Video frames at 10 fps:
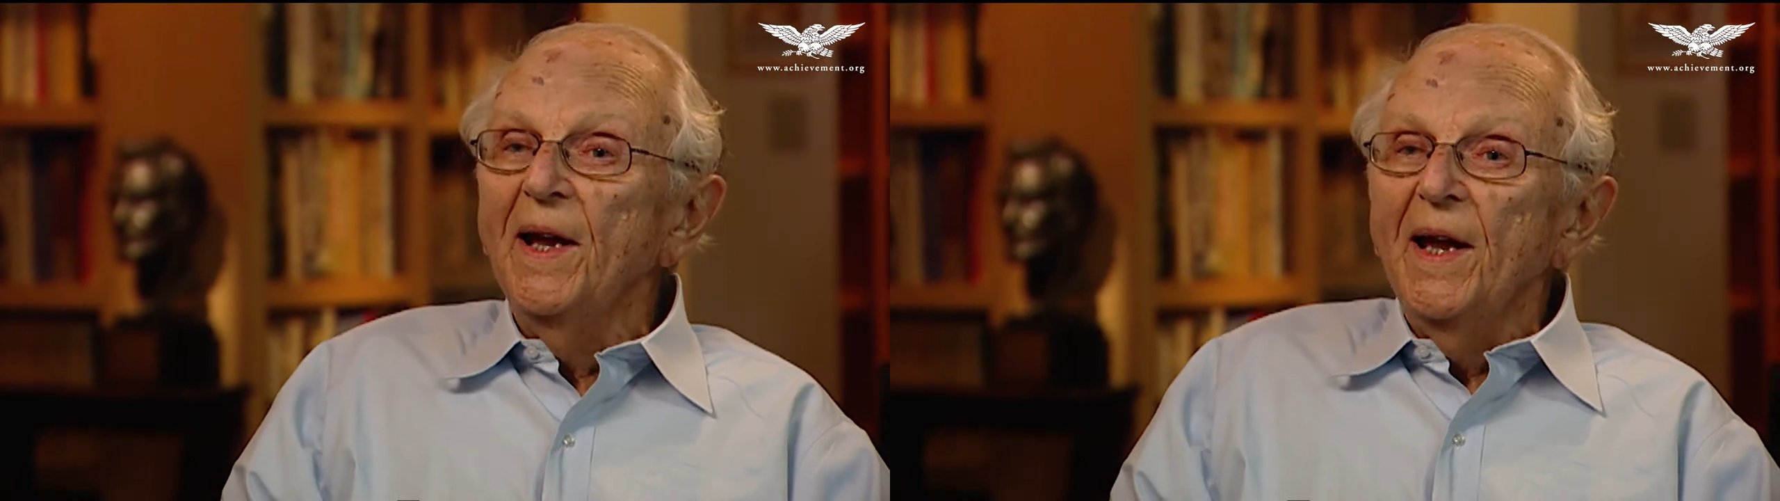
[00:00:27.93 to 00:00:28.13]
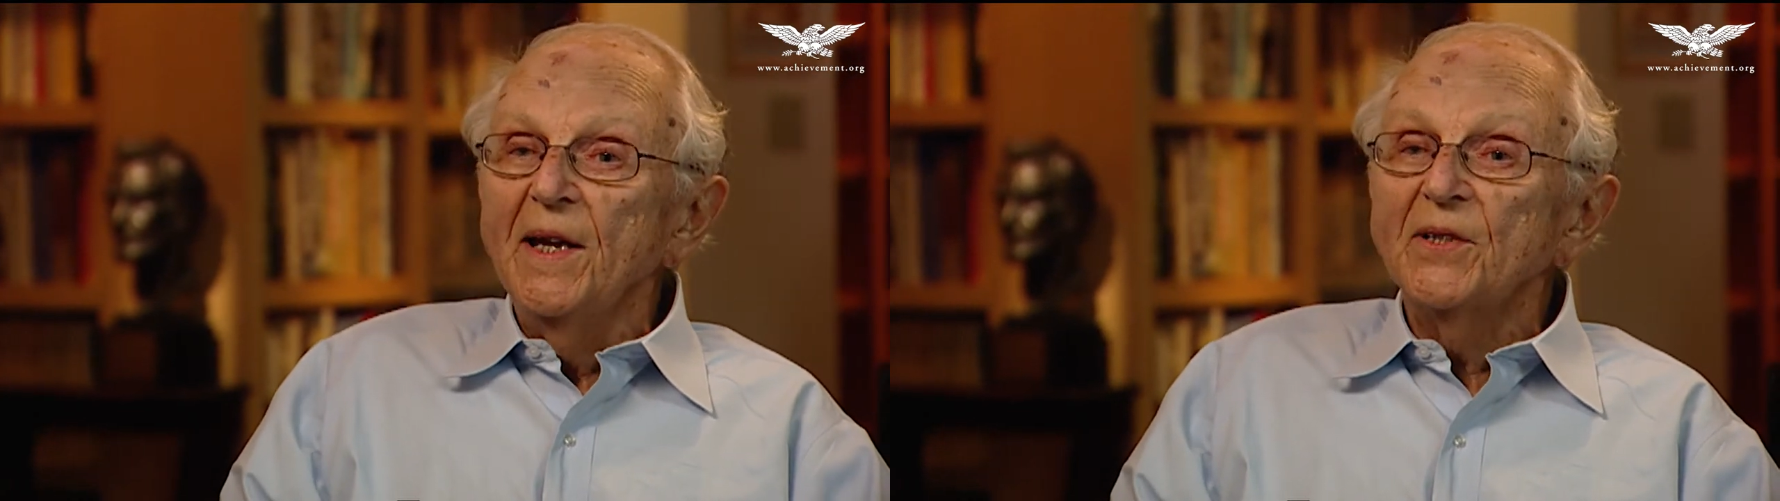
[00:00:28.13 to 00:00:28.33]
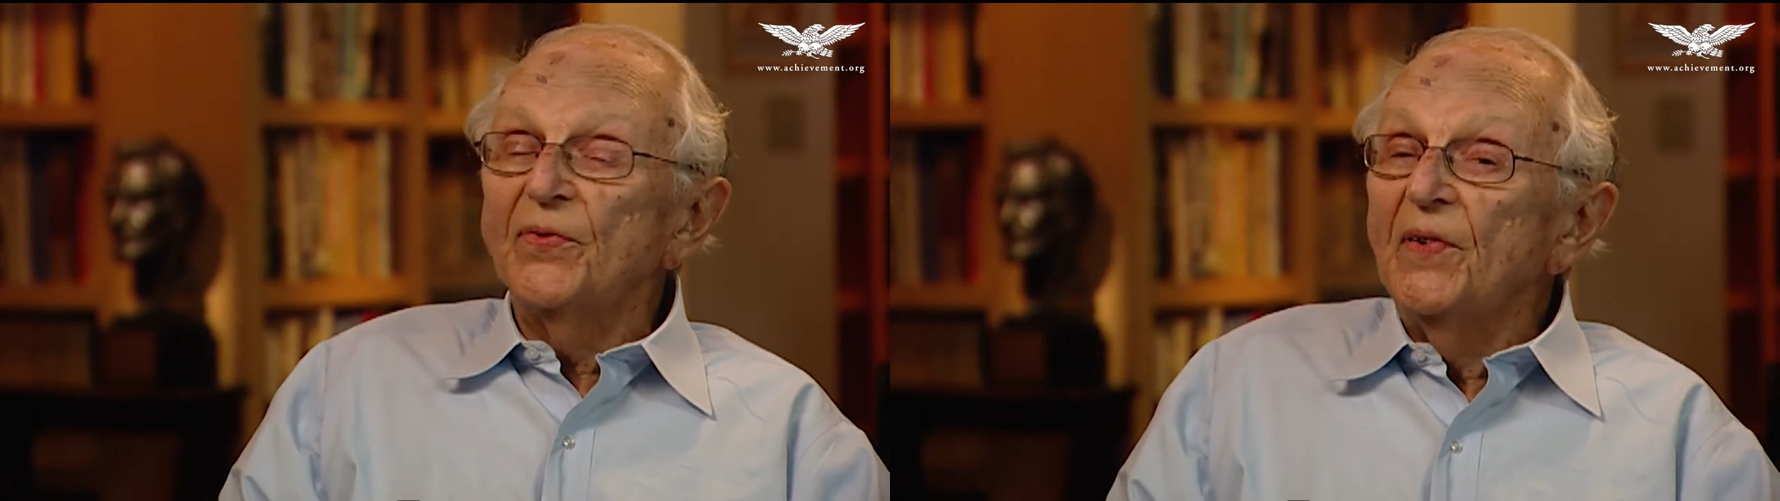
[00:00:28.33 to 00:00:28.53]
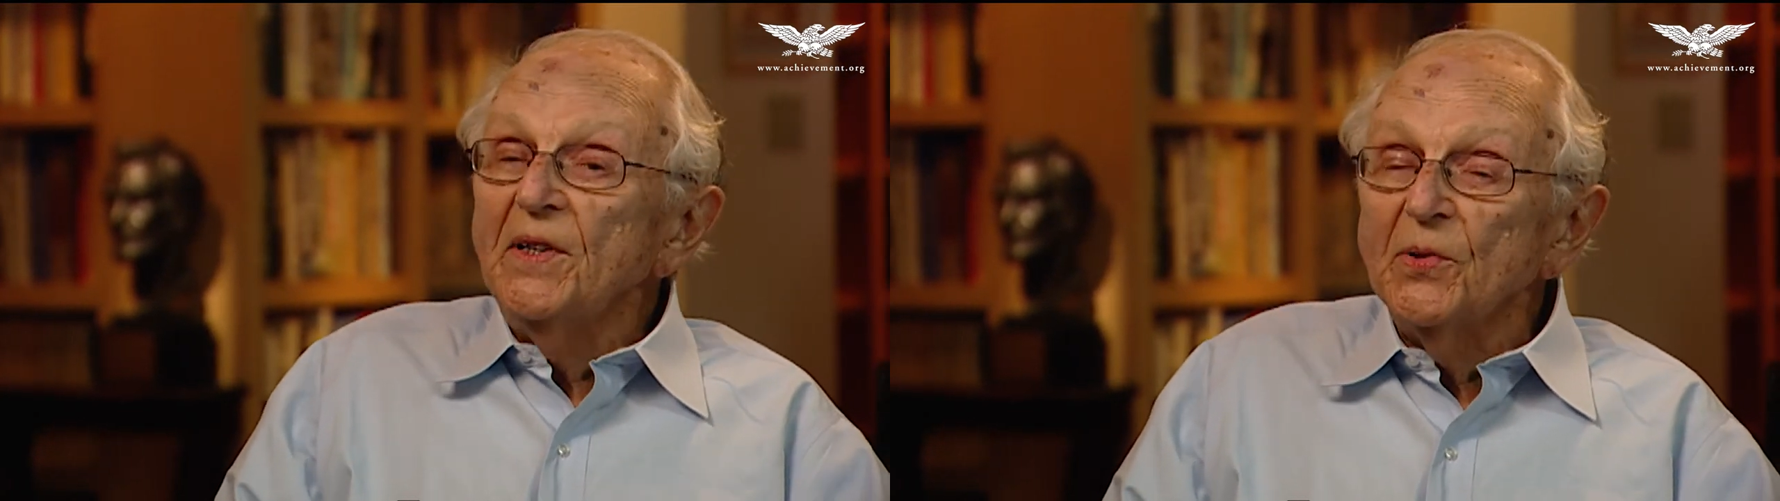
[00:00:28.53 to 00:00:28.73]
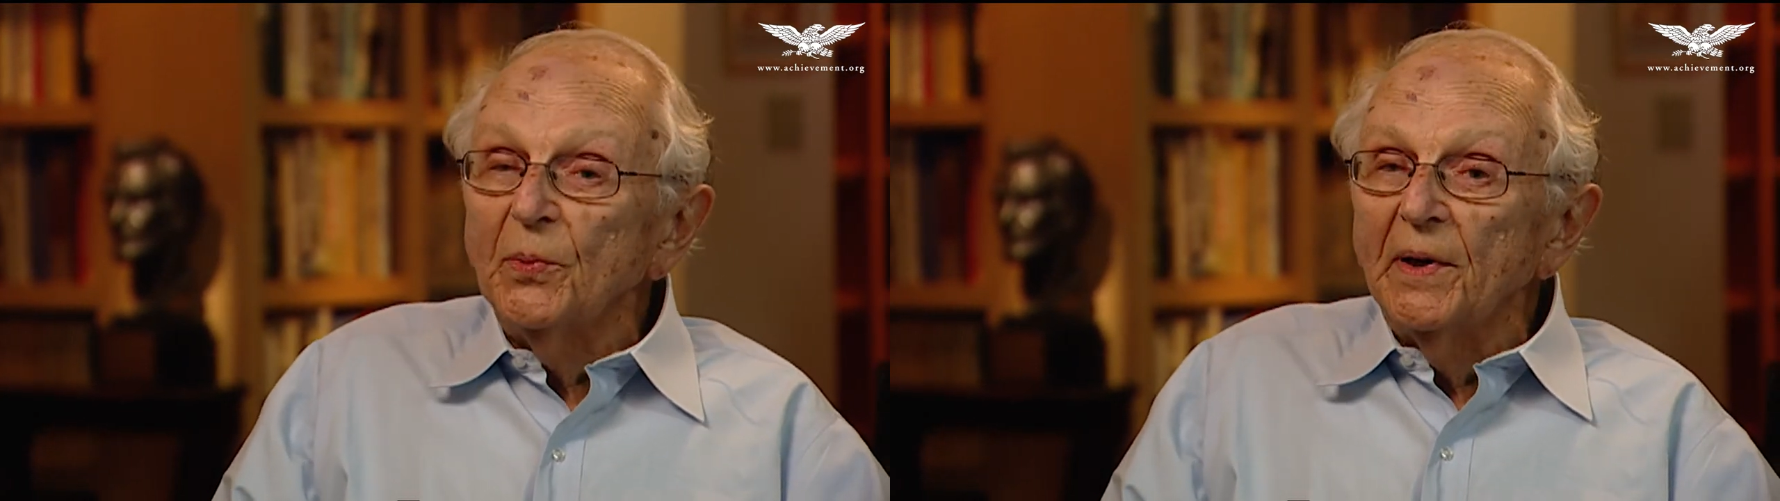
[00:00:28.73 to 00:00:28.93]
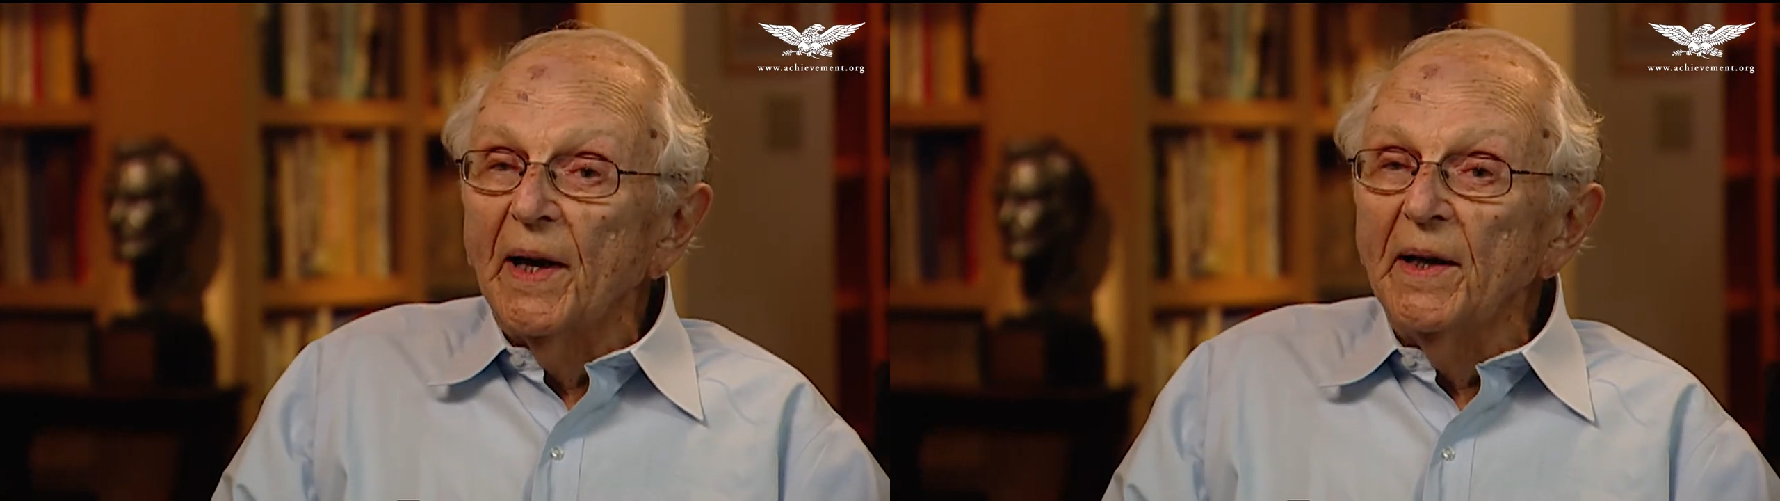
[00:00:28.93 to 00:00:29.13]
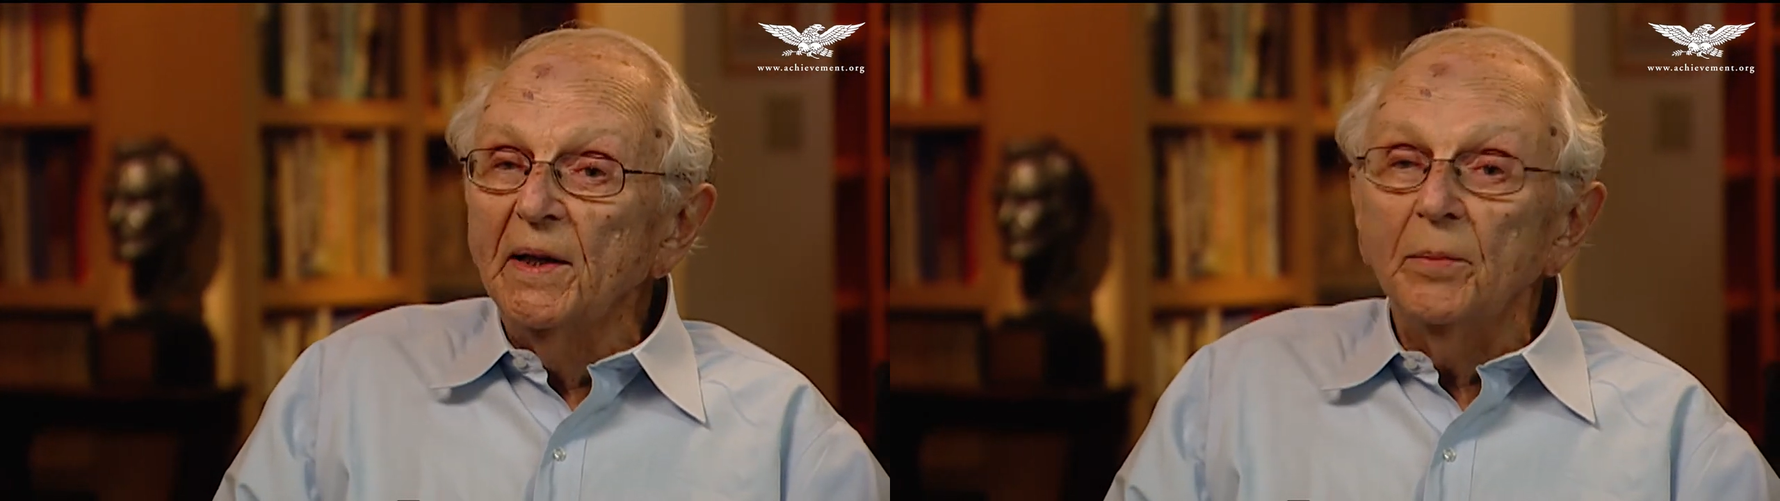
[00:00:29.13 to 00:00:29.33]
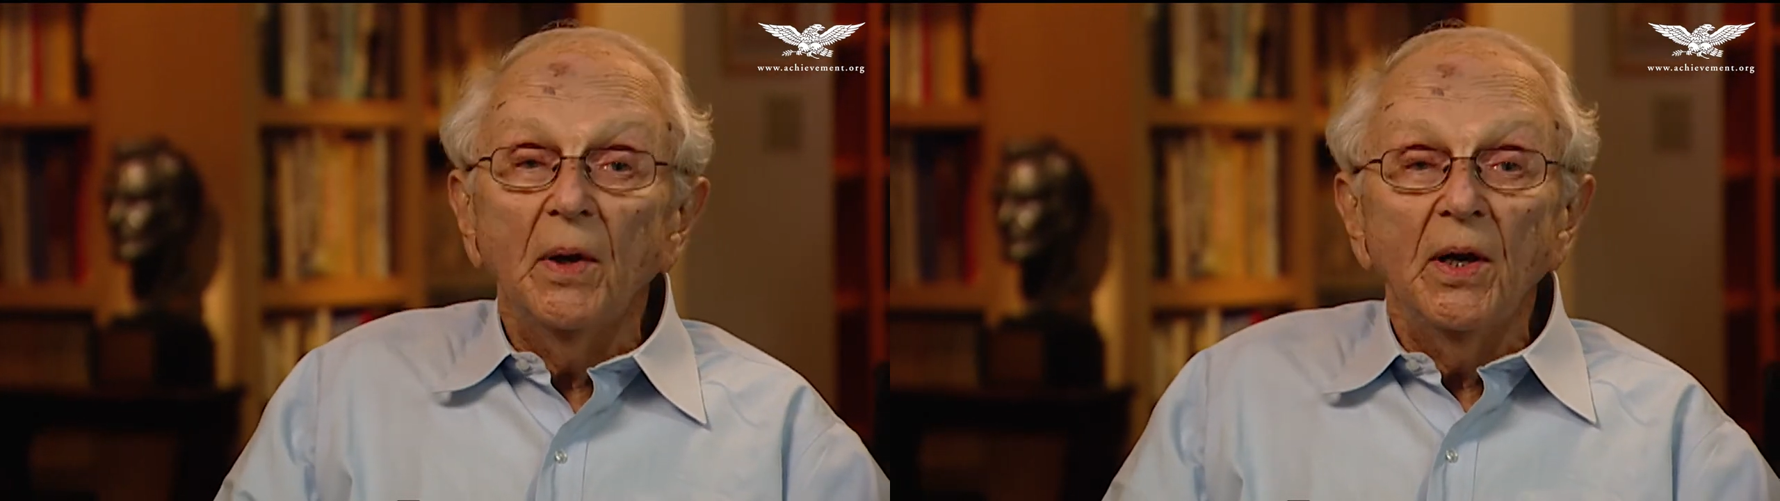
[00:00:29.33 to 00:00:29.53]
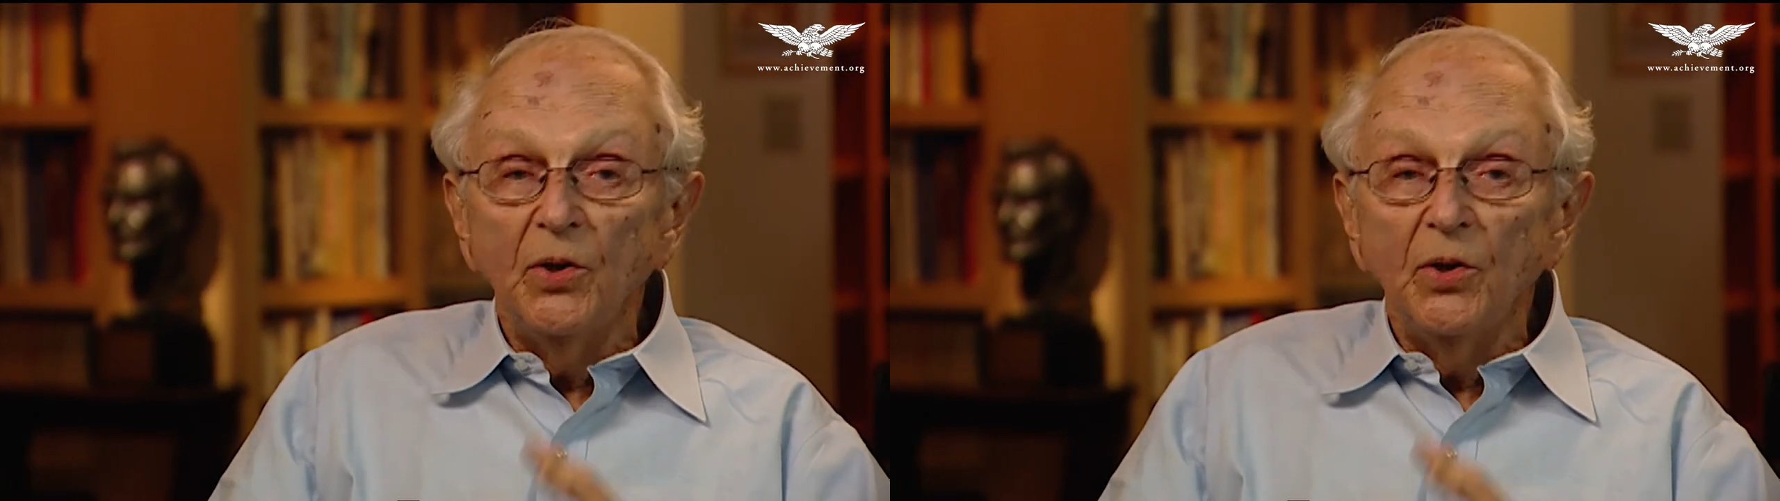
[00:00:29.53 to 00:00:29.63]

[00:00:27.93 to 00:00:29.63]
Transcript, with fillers: his face would light up